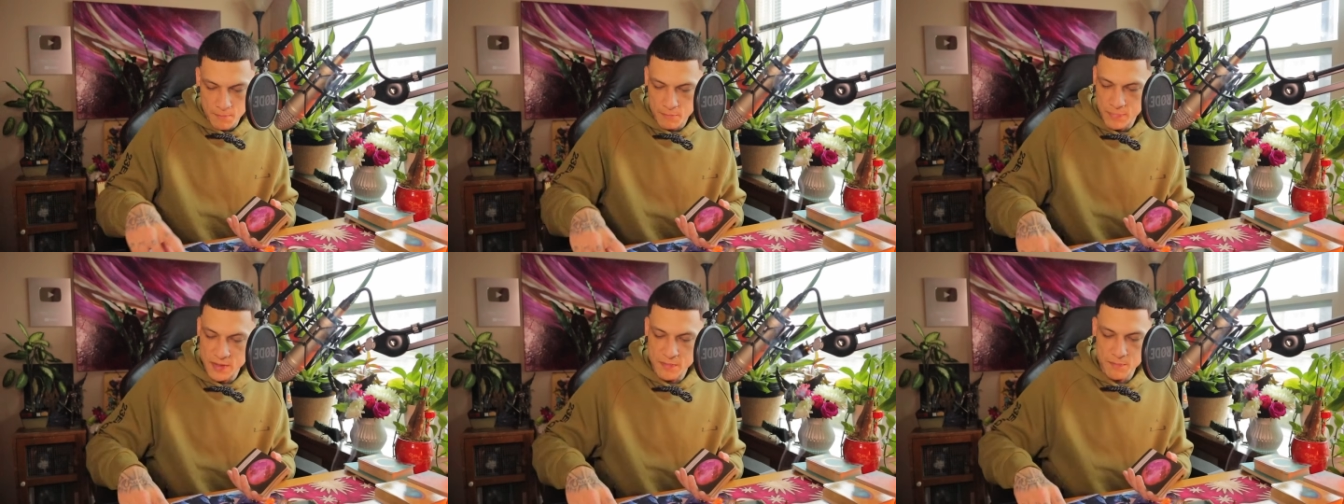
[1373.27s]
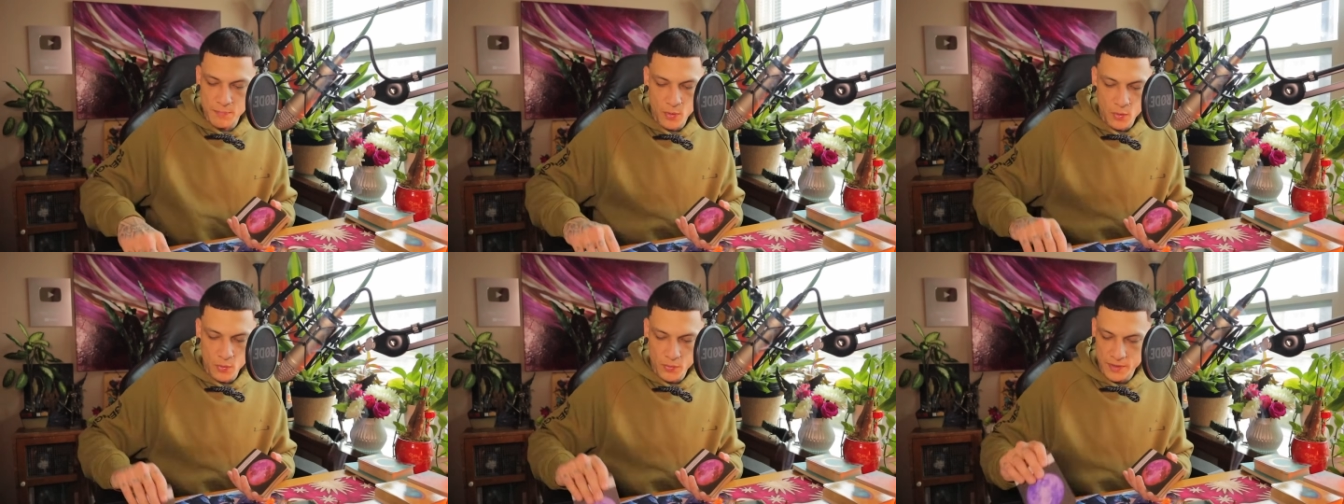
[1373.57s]
Be
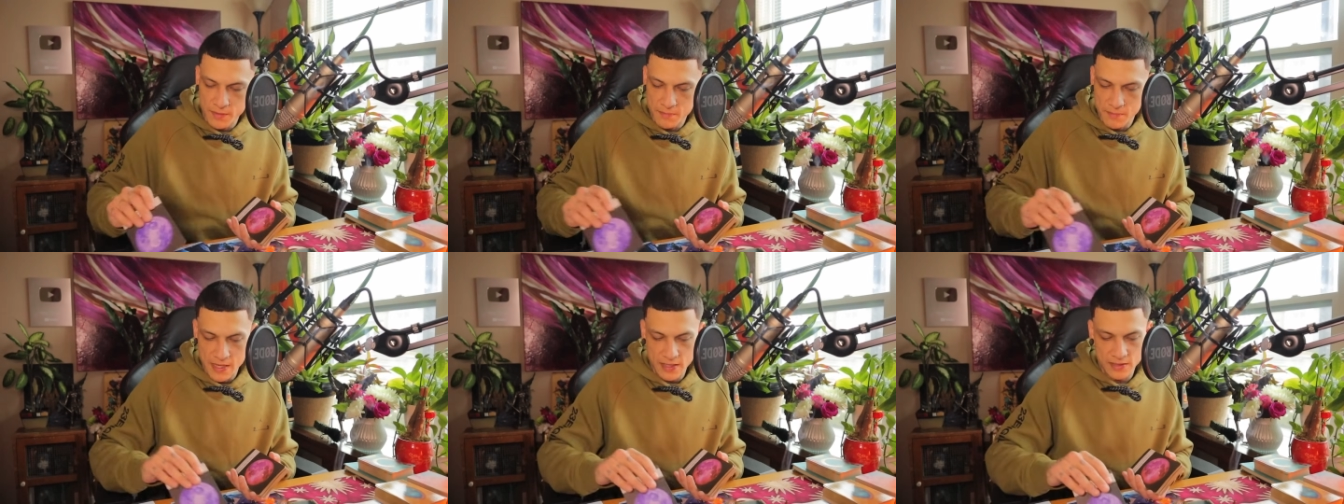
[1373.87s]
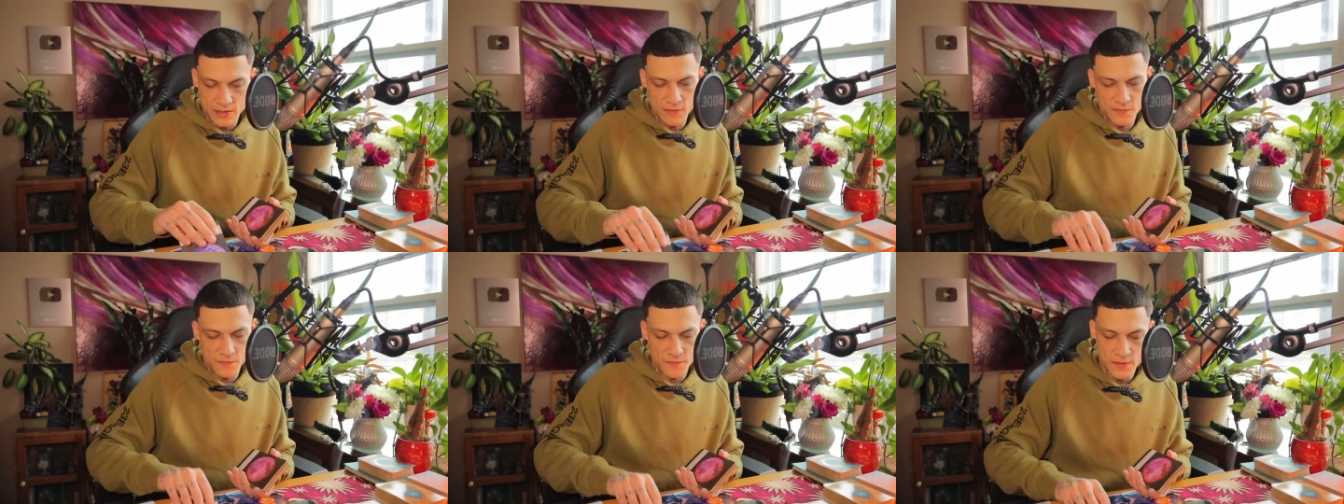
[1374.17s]
bold and
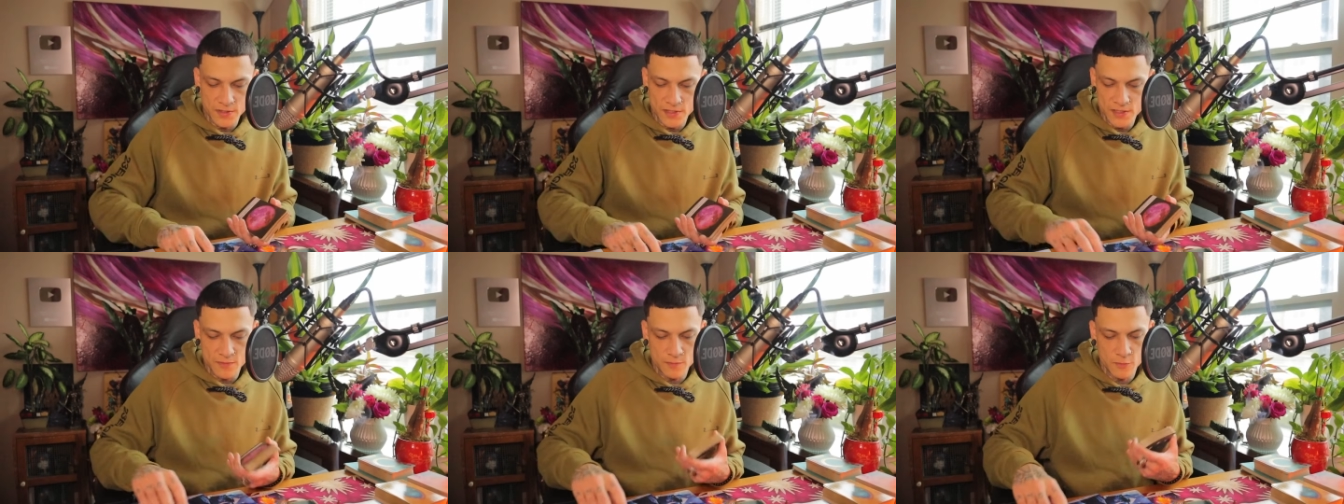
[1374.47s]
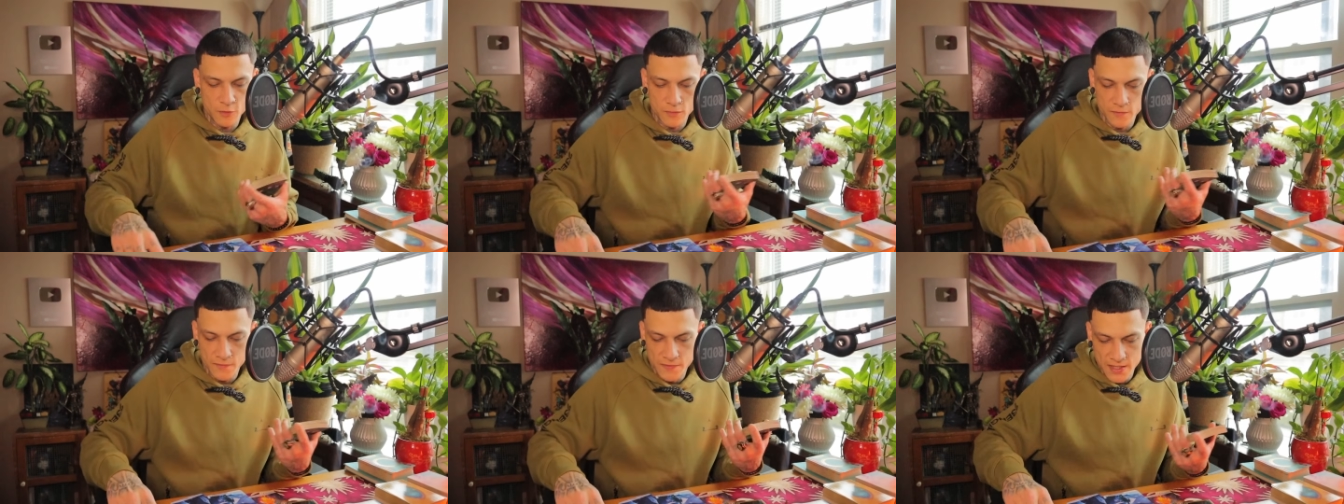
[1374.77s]
make the first
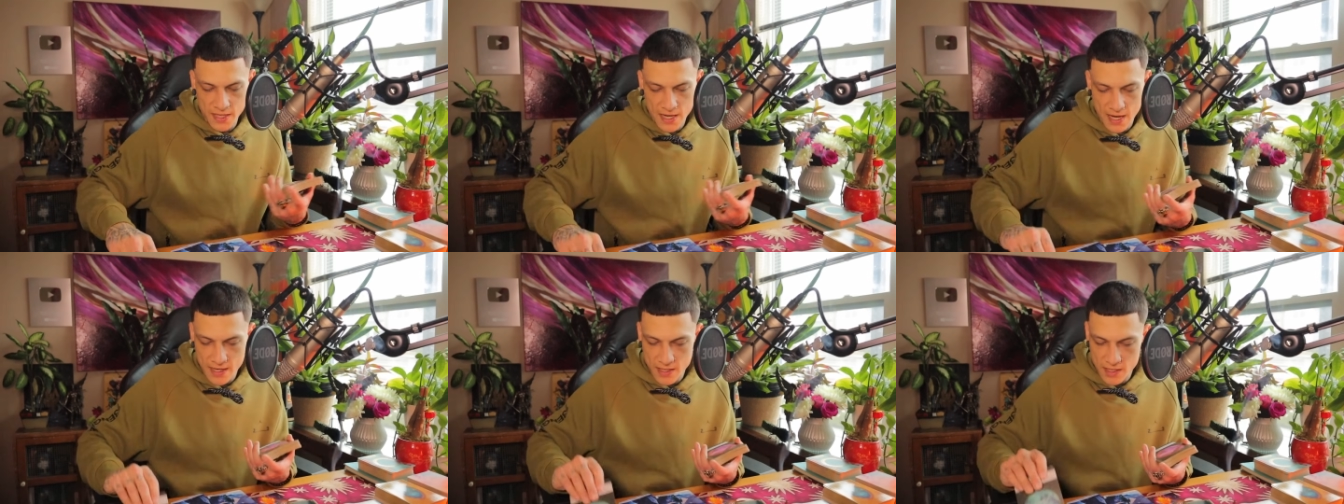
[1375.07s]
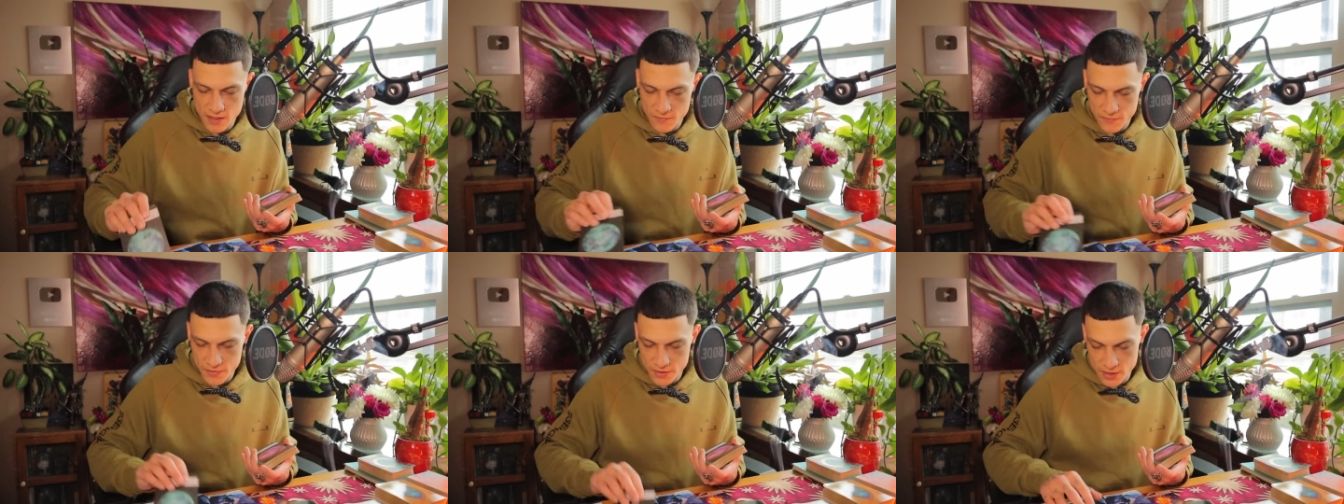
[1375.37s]
move. The
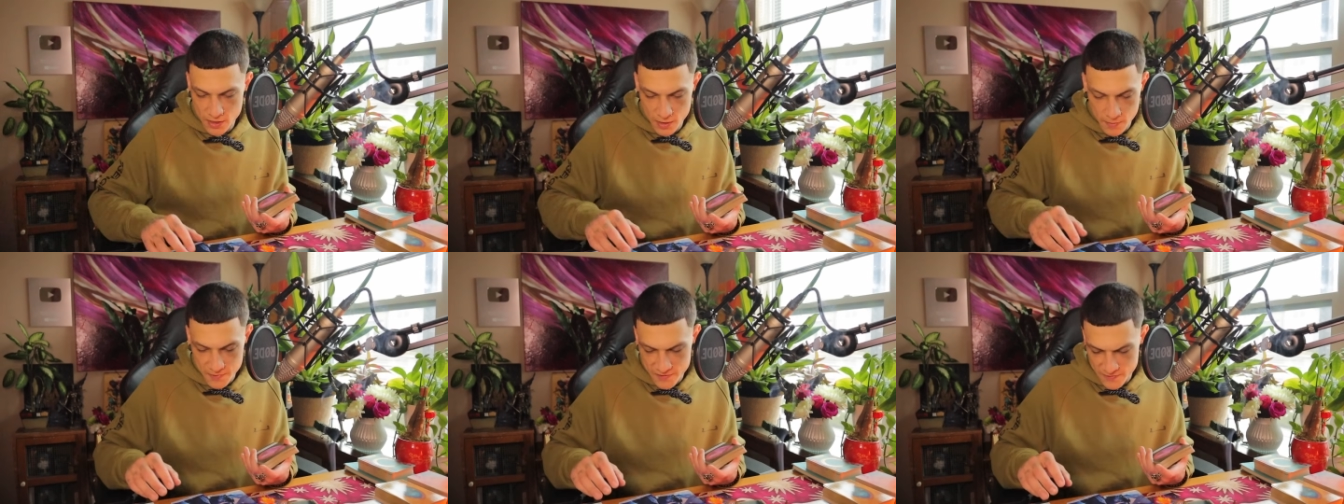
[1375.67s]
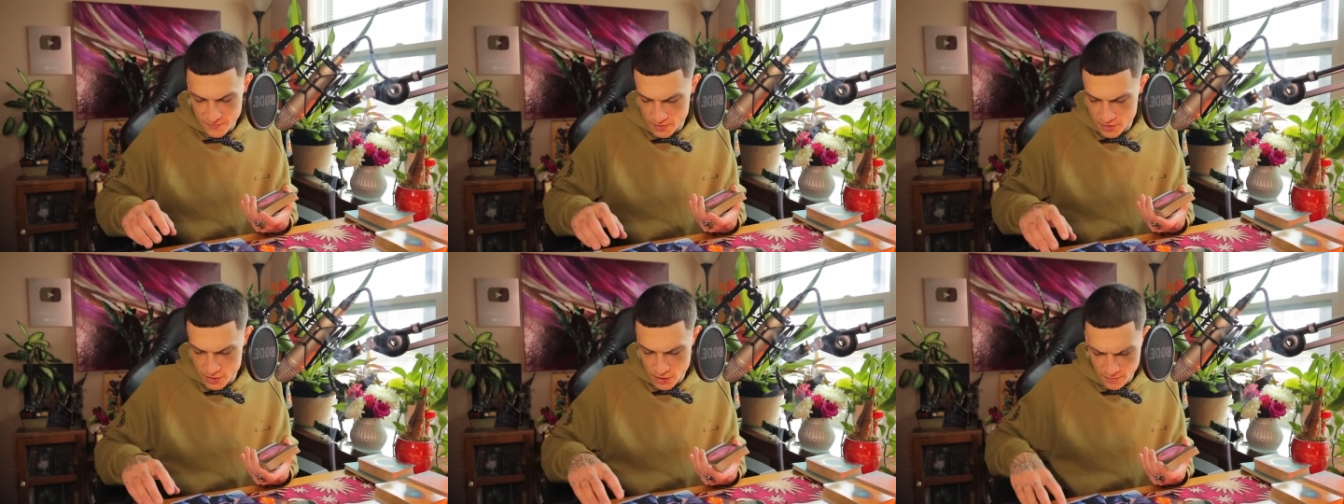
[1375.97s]
end of a
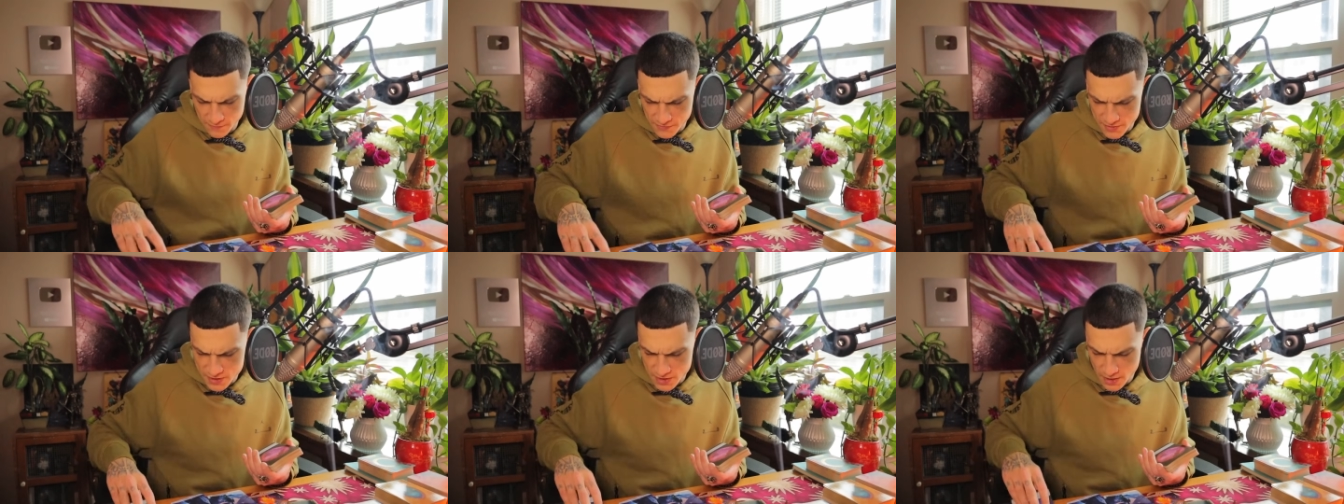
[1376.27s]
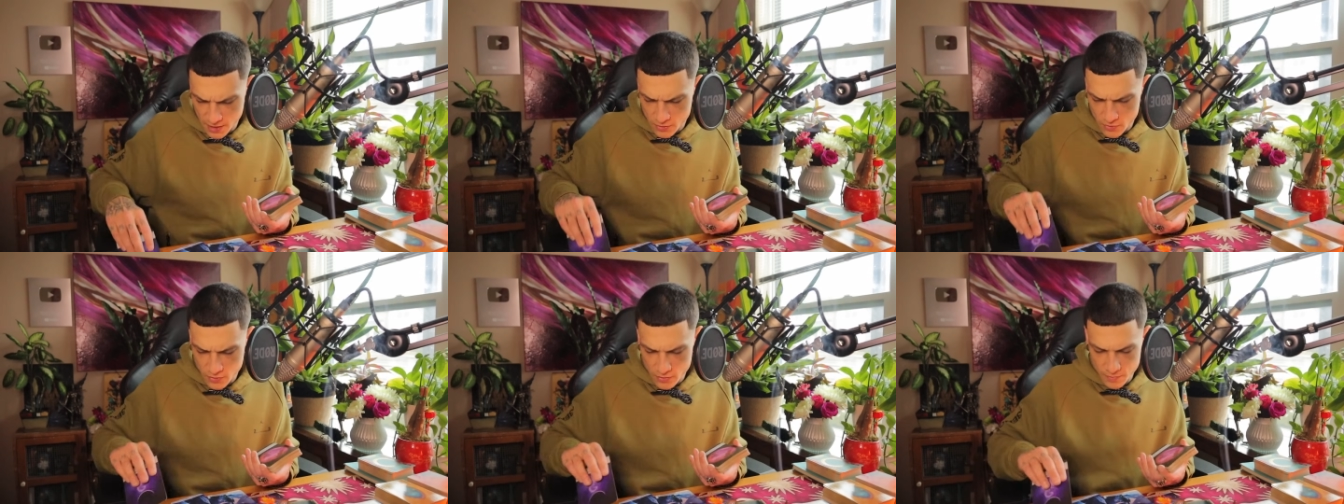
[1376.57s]
tough
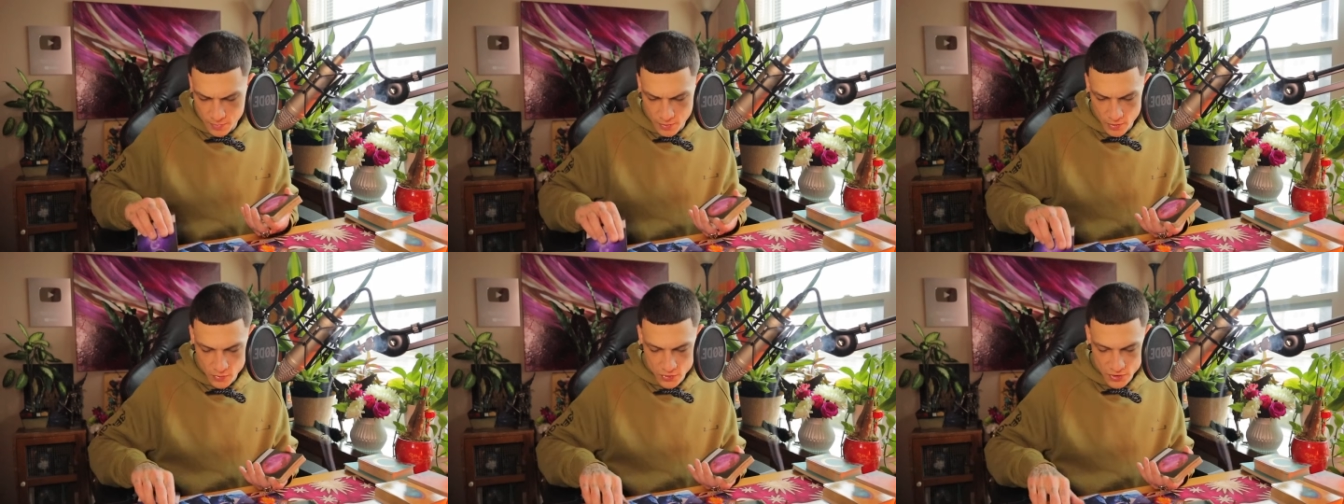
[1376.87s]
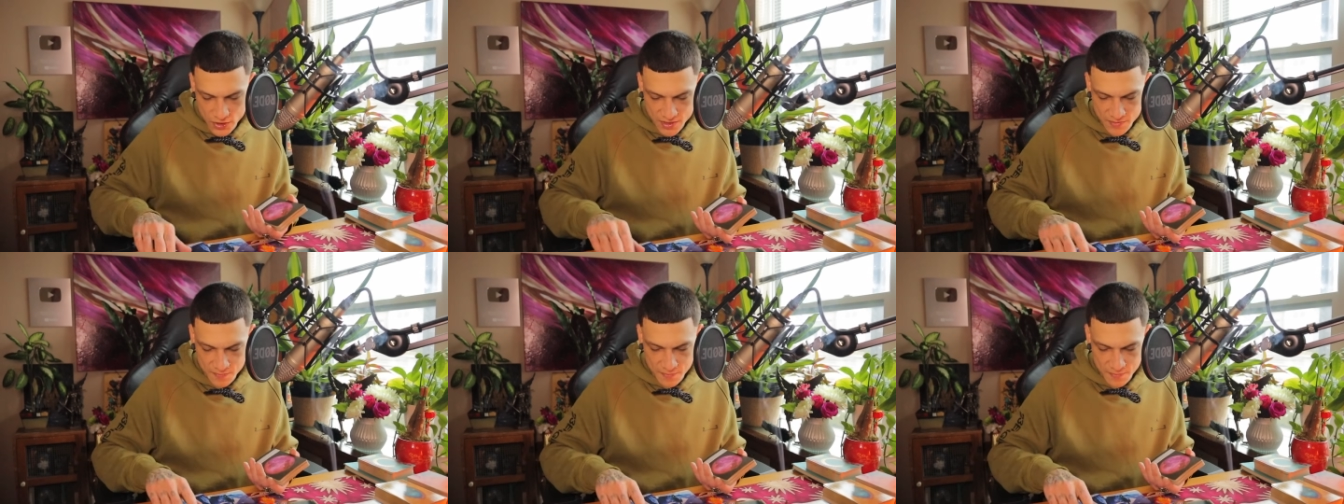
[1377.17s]
cycle approaches.